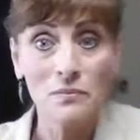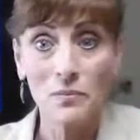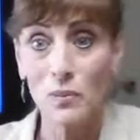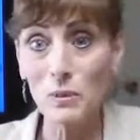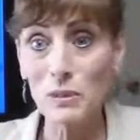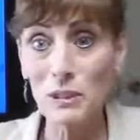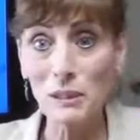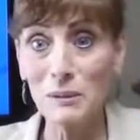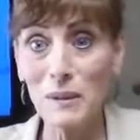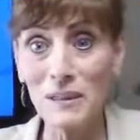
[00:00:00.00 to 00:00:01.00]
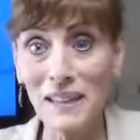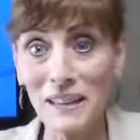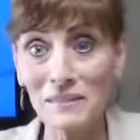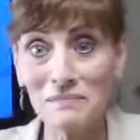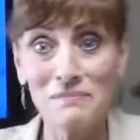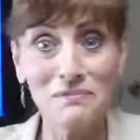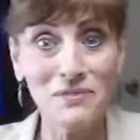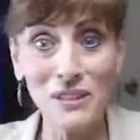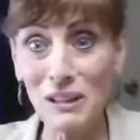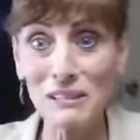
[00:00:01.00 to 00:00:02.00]
We were talking about that
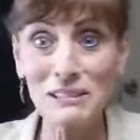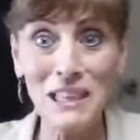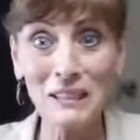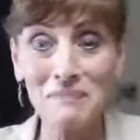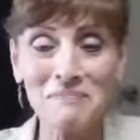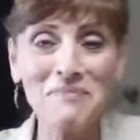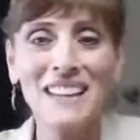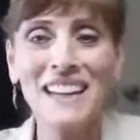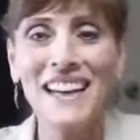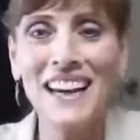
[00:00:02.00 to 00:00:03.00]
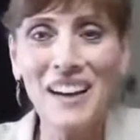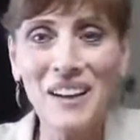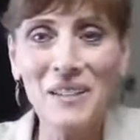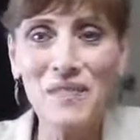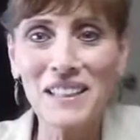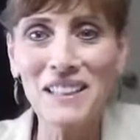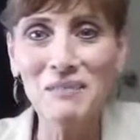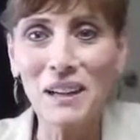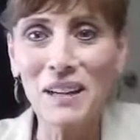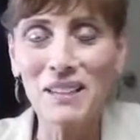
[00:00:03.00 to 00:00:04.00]
for a long time. Um, I think
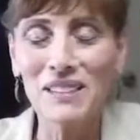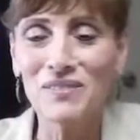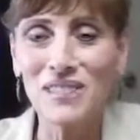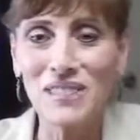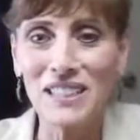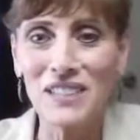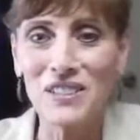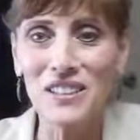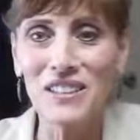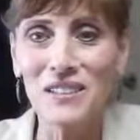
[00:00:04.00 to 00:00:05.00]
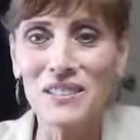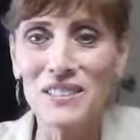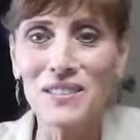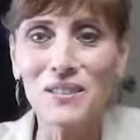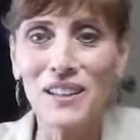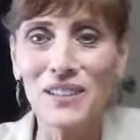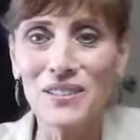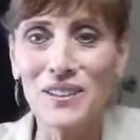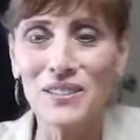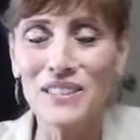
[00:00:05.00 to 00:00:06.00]
my first lecture on that was in
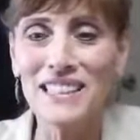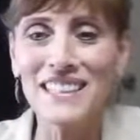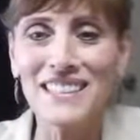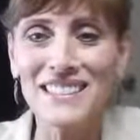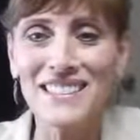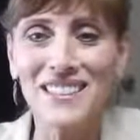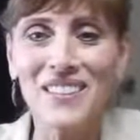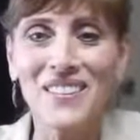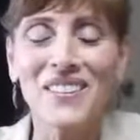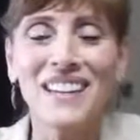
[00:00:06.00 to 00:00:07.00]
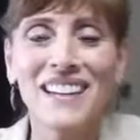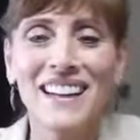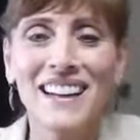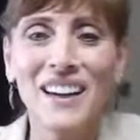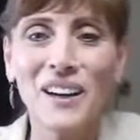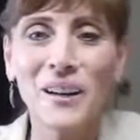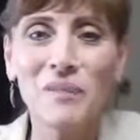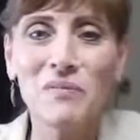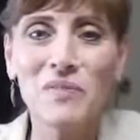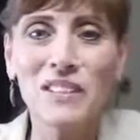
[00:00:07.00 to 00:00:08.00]
2013. So,
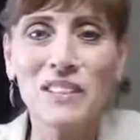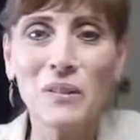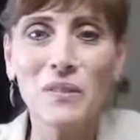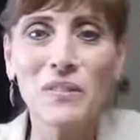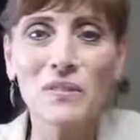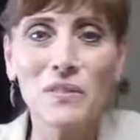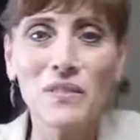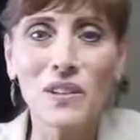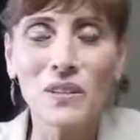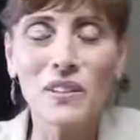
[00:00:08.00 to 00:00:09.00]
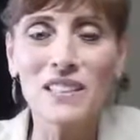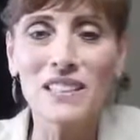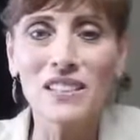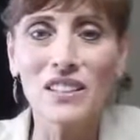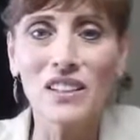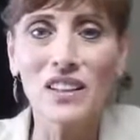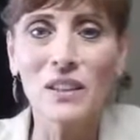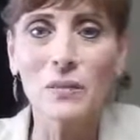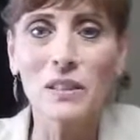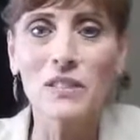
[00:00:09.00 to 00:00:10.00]
um, you know, we, we've known these things all
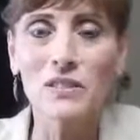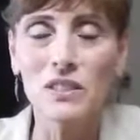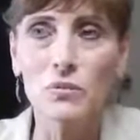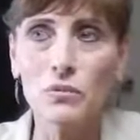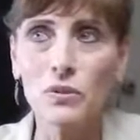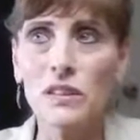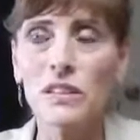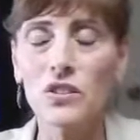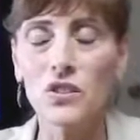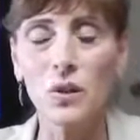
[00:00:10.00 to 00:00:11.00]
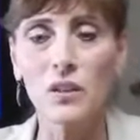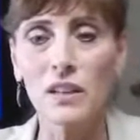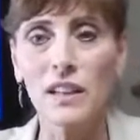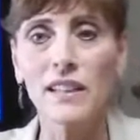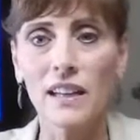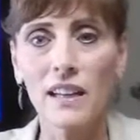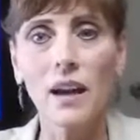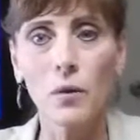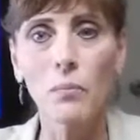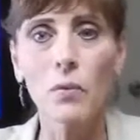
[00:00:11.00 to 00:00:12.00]
along, but it just really shone a light on
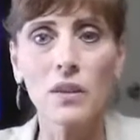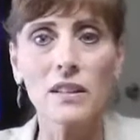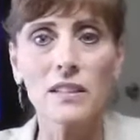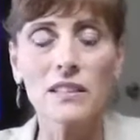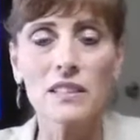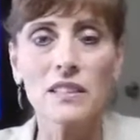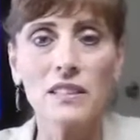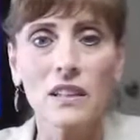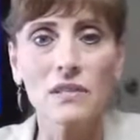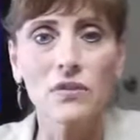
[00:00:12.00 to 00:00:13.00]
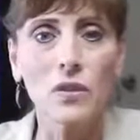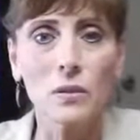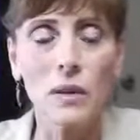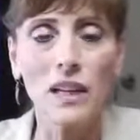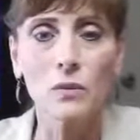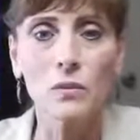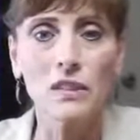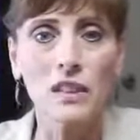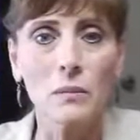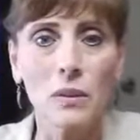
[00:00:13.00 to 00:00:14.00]
how important these things are for the body. We'll
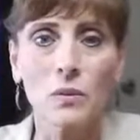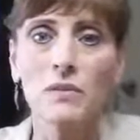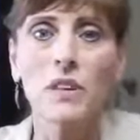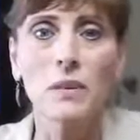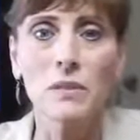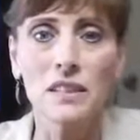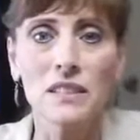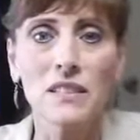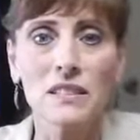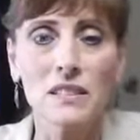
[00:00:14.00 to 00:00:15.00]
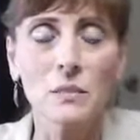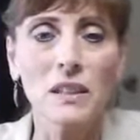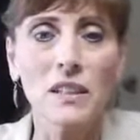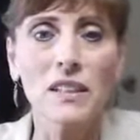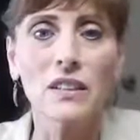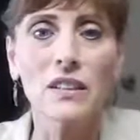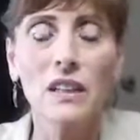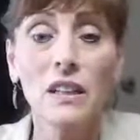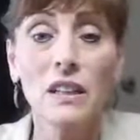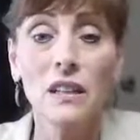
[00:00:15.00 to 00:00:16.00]
talk about what vitamin D does a little bit later.
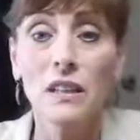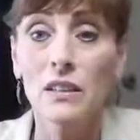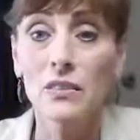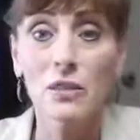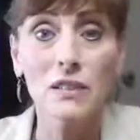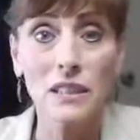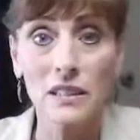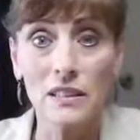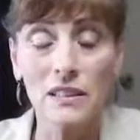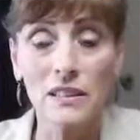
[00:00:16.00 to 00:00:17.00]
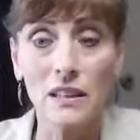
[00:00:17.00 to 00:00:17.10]
Also, zinc.